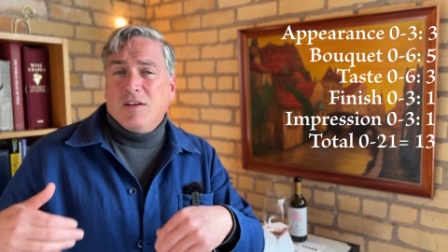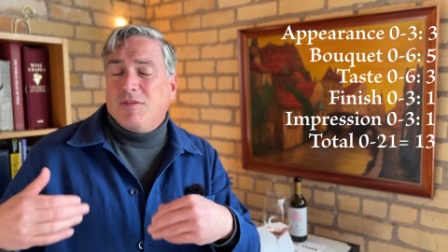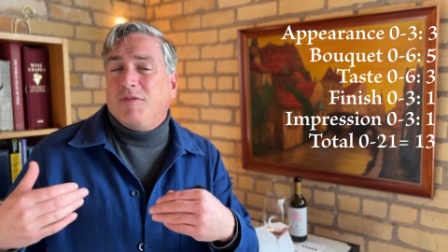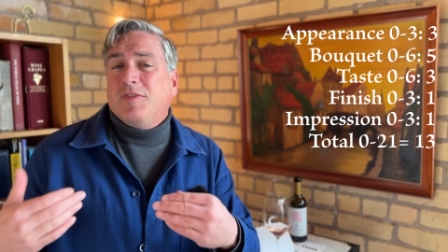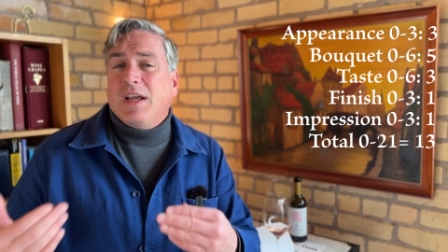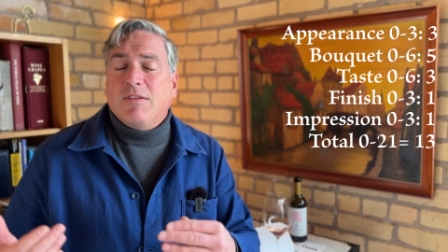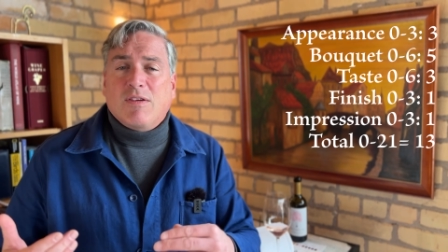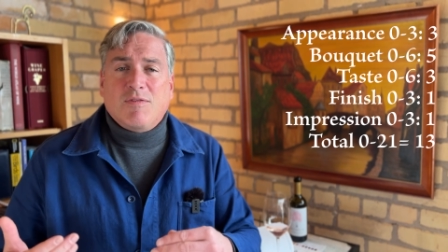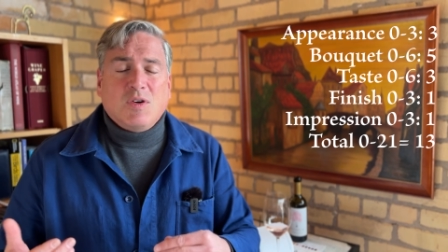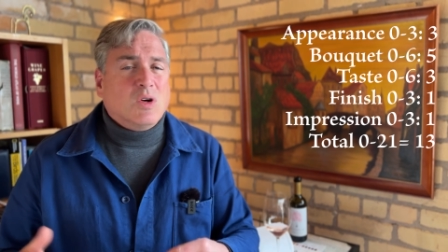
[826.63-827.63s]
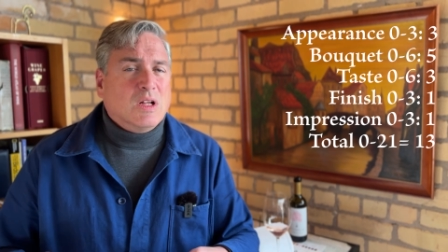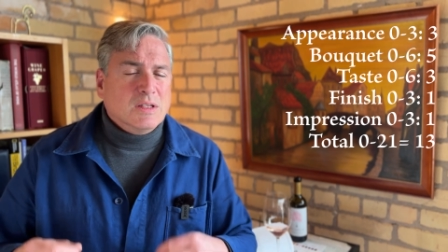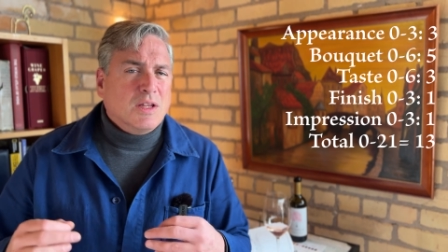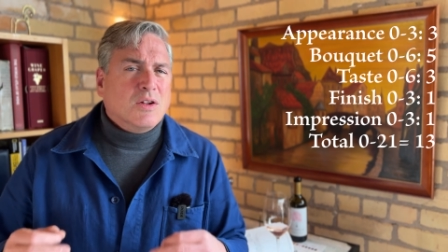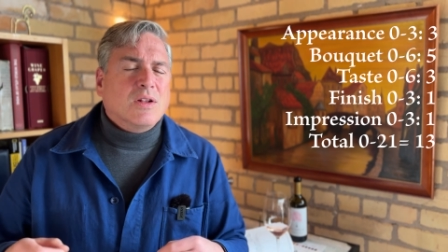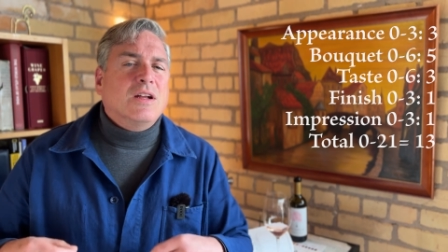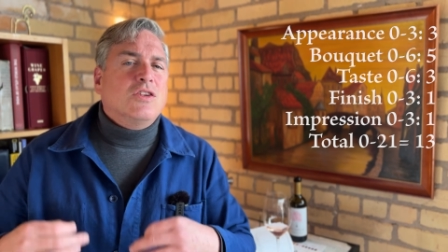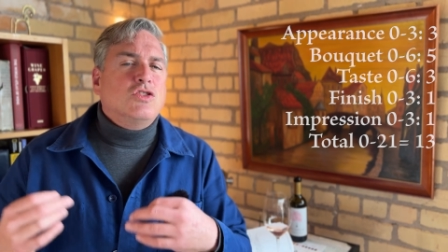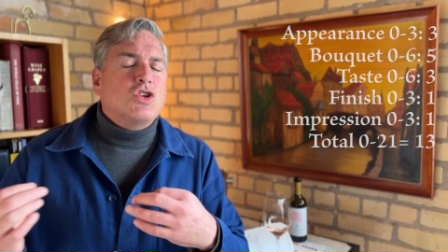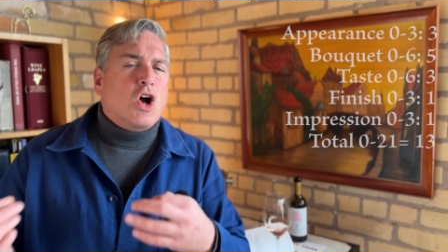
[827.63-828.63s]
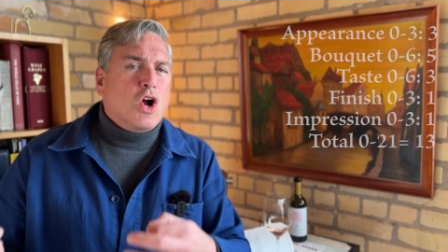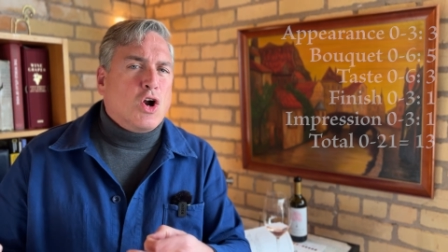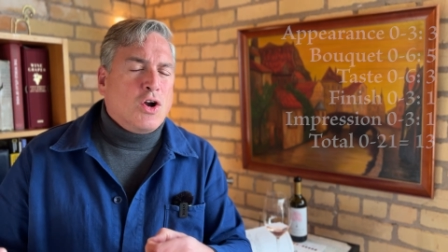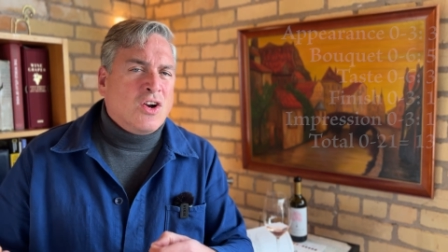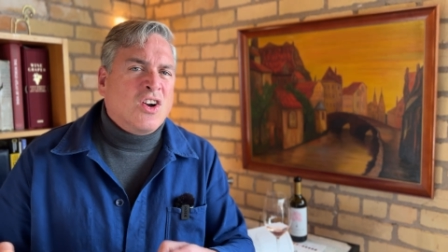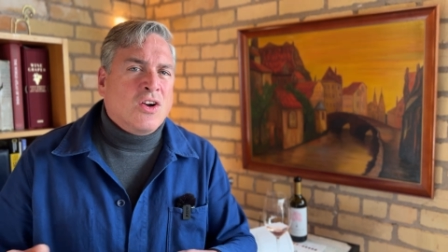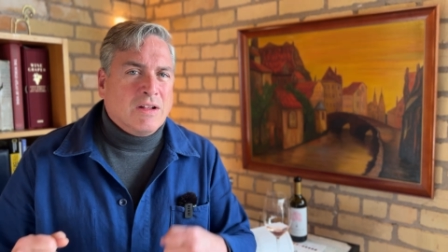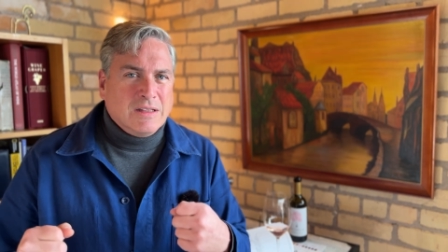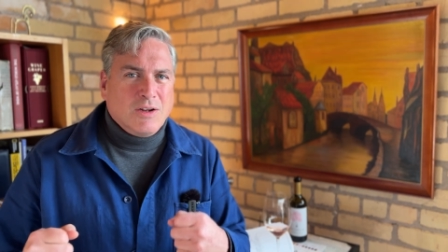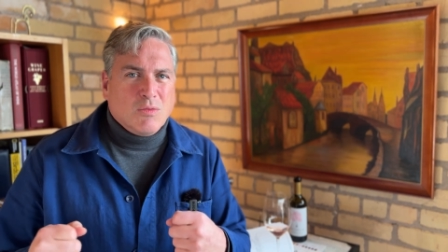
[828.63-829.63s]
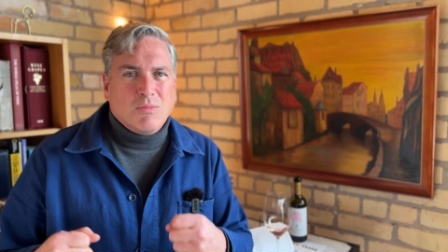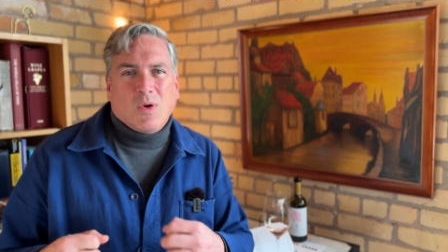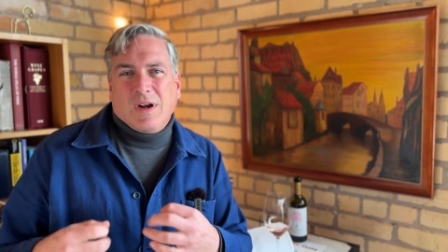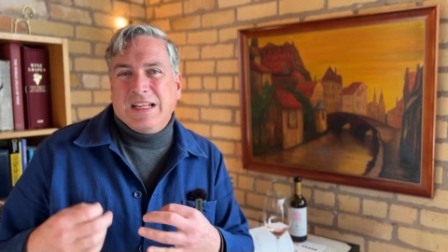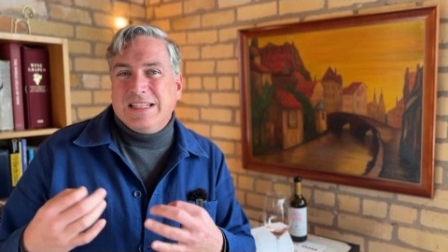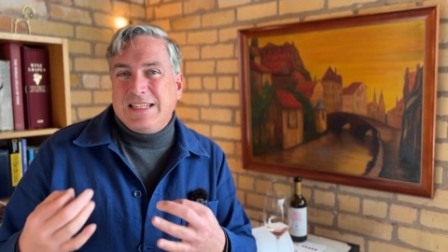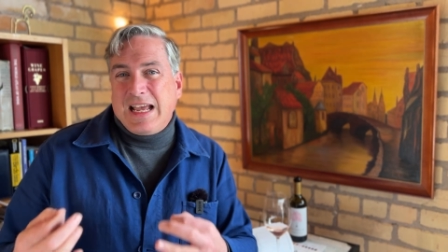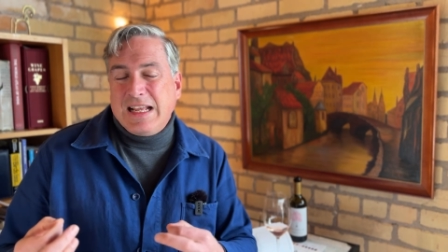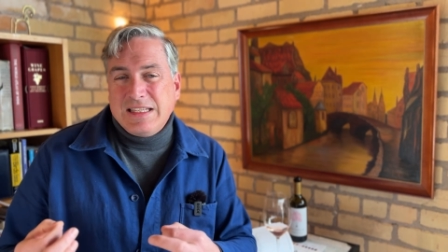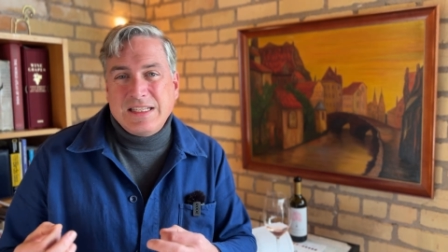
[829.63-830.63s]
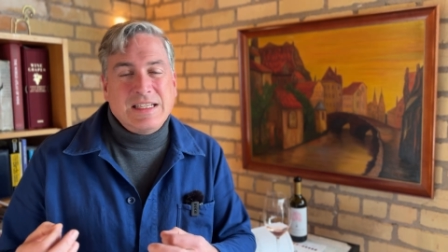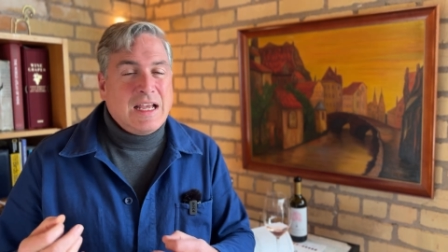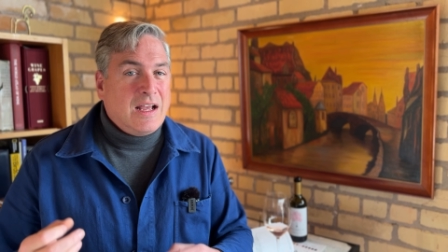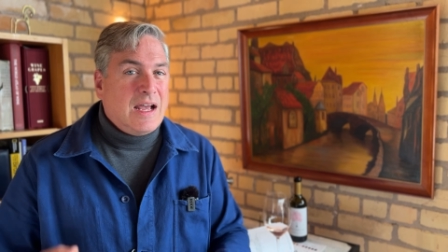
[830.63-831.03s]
flavorful, a little tartar, a little more intense.